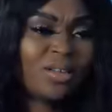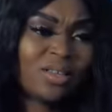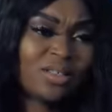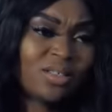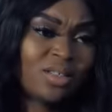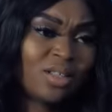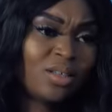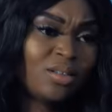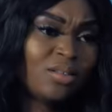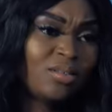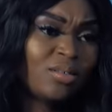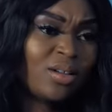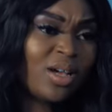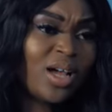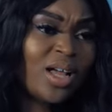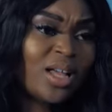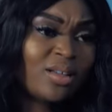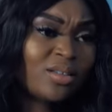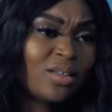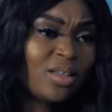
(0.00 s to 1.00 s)
Izzy,
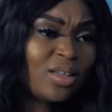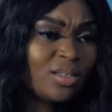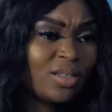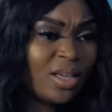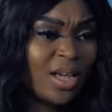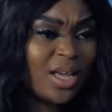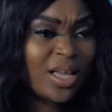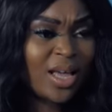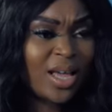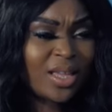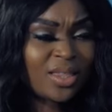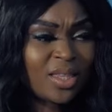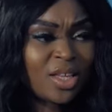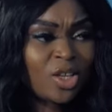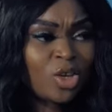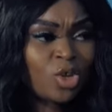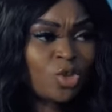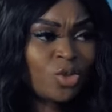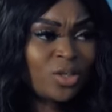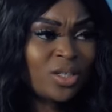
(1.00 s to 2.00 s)
no Uh, I, I
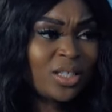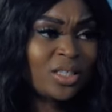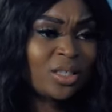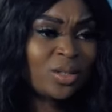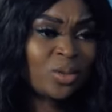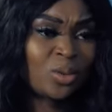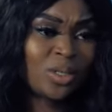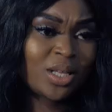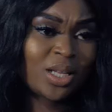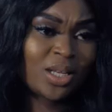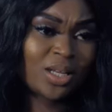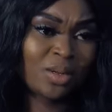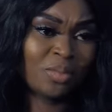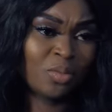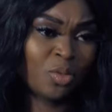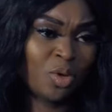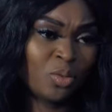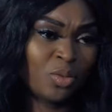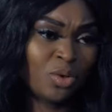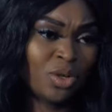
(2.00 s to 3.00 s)
think you should listen to dad
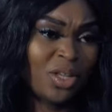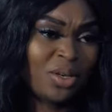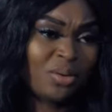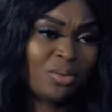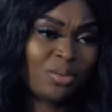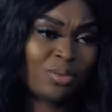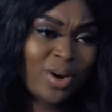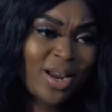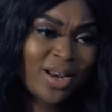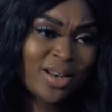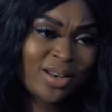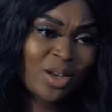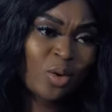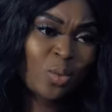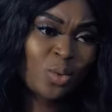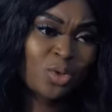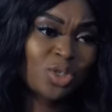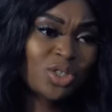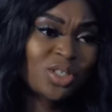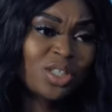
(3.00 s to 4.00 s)
and mom, okay? Right
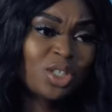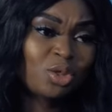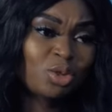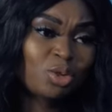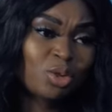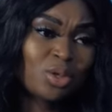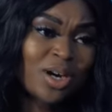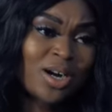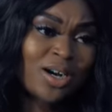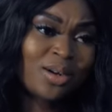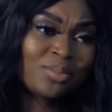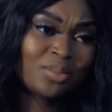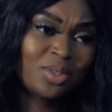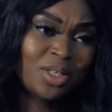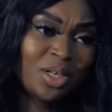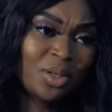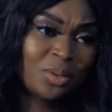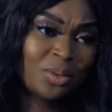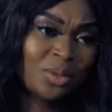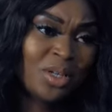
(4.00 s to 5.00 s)
now, we just need you to calm
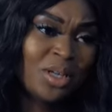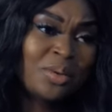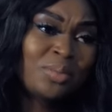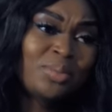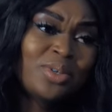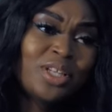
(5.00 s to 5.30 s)
down.